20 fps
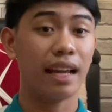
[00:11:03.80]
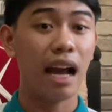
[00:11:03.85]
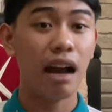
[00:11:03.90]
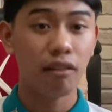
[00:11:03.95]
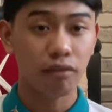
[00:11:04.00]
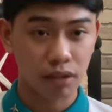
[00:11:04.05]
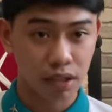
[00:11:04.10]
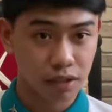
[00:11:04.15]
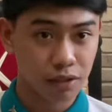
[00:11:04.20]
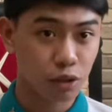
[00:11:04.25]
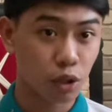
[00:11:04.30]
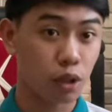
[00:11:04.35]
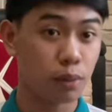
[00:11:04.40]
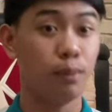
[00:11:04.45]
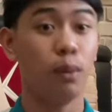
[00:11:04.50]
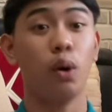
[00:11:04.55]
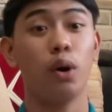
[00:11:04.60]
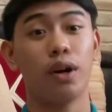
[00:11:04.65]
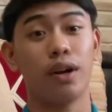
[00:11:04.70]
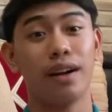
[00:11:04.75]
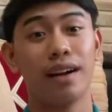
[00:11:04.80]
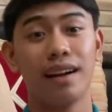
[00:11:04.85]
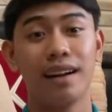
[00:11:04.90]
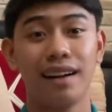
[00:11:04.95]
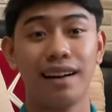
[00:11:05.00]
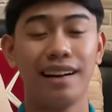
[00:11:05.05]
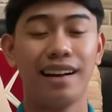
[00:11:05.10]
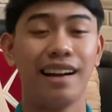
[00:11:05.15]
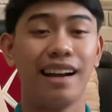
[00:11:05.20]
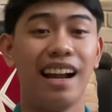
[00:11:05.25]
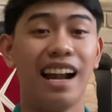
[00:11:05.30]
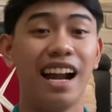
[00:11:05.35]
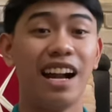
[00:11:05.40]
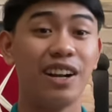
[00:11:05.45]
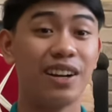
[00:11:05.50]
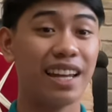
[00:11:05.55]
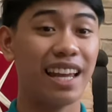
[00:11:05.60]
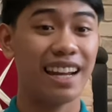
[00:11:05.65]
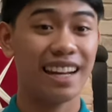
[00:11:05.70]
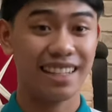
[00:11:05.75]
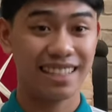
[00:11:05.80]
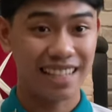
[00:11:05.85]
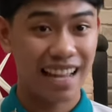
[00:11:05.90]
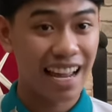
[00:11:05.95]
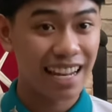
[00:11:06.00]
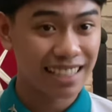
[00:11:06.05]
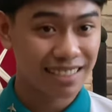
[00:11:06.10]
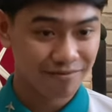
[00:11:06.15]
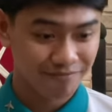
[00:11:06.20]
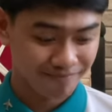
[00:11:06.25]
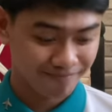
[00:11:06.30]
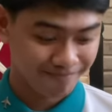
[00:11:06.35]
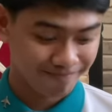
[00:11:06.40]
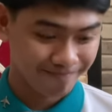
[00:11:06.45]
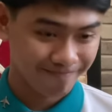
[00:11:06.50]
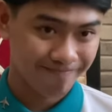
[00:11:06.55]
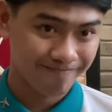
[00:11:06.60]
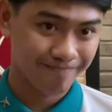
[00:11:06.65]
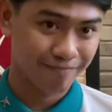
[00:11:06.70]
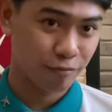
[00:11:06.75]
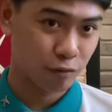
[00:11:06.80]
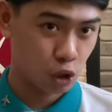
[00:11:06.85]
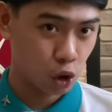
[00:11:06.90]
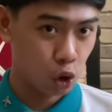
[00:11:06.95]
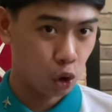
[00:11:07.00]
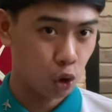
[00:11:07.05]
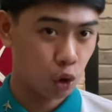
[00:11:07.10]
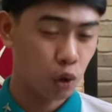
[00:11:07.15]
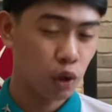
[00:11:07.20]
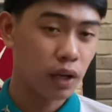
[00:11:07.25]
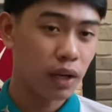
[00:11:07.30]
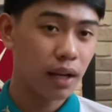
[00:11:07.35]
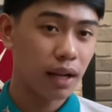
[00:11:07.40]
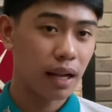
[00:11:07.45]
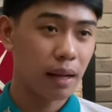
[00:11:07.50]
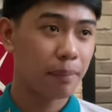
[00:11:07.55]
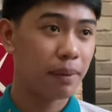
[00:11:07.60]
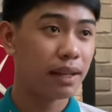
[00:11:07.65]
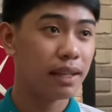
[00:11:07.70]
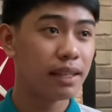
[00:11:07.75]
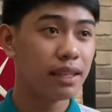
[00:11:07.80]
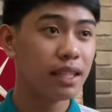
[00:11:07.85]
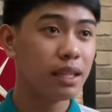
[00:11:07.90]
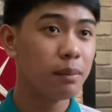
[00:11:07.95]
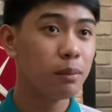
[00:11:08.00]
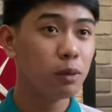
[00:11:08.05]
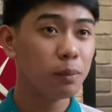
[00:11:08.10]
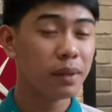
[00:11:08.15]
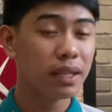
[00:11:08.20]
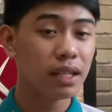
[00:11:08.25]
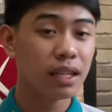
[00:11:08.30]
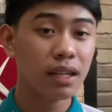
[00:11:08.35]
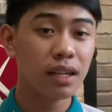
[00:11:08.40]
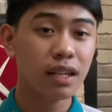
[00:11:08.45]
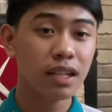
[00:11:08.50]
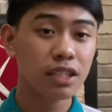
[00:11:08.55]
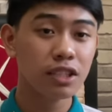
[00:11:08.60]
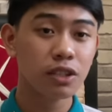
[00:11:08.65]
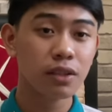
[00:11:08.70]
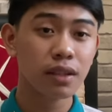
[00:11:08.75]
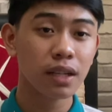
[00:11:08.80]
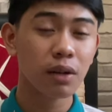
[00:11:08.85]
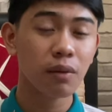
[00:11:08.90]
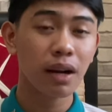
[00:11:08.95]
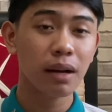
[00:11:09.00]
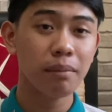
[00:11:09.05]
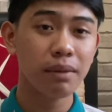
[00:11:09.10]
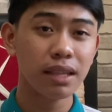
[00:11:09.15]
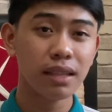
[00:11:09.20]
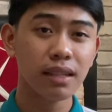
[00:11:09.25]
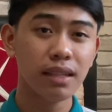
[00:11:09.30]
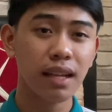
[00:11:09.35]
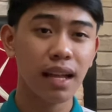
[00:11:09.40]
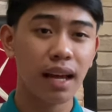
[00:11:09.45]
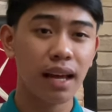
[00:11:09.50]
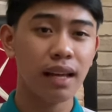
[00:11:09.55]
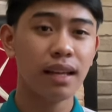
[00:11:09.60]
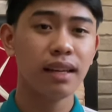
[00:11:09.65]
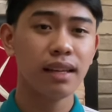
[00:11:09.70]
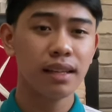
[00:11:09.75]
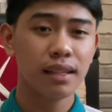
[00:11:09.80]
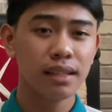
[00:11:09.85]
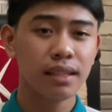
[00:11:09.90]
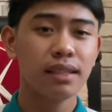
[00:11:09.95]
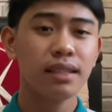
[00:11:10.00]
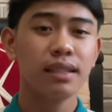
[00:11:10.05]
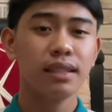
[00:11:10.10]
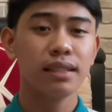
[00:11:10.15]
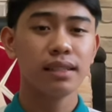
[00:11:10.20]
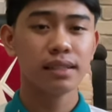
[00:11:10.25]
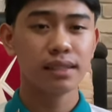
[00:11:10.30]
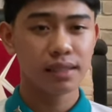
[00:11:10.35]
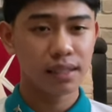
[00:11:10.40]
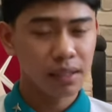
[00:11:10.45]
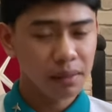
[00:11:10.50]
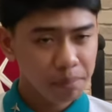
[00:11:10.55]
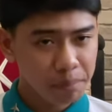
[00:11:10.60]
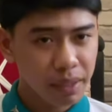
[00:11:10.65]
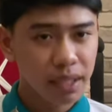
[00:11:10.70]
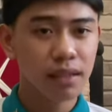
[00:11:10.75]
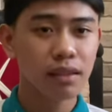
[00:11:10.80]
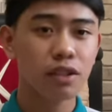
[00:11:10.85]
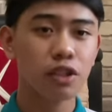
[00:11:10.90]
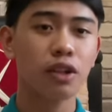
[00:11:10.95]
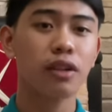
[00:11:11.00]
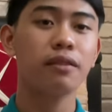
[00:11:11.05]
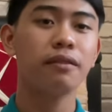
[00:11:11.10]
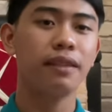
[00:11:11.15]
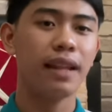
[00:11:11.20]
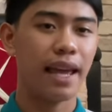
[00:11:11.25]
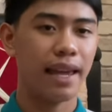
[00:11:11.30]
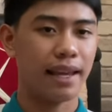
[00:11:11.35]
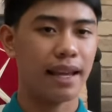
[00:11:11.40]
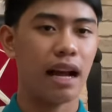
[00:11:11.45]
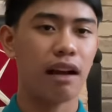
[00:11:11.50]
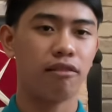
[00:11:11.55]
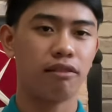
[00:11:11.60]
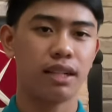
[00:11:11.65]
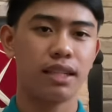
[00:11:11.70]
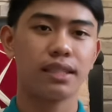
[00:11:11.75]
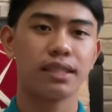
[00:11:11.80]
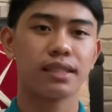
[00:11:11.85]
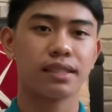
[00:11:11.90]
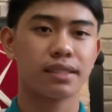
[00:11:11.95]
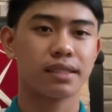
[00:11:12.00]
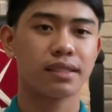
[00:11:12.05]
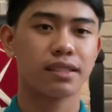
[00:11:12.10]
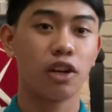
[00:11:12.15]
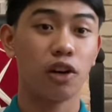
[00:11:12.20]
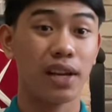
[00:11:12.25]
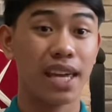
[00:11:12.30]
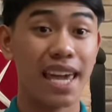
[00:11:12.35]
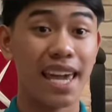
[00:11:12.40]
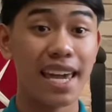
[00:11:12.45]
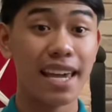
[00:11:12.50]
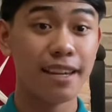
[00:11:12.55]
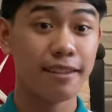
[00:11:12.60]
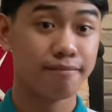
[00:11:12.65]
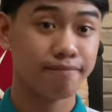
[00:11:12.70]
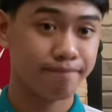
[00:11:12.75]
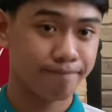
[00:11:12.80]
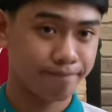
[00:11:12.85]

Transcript: hours or more. Are you getting that? So, kapag hindi mo pa nare-reach yung requirement nila, still build your flying hours. Okay?